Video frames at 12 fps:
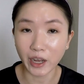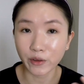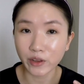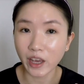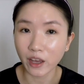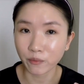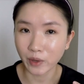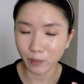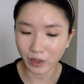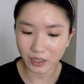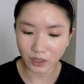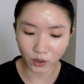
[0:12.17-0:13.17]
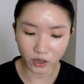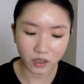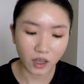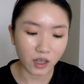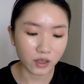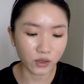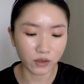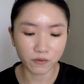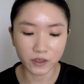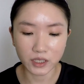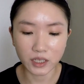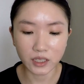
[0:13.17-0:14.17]
I only have my base on, so the
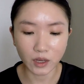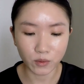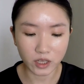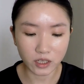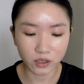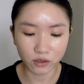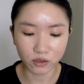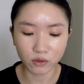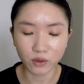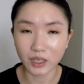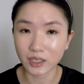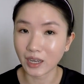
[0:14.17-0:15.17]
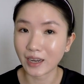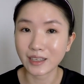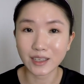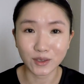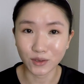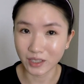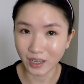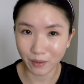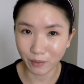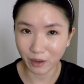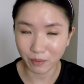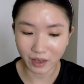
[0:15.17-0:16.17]
first thing that we need to do is I need to
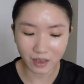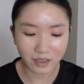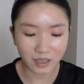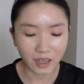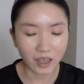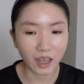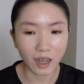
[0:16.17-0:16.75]
set my base.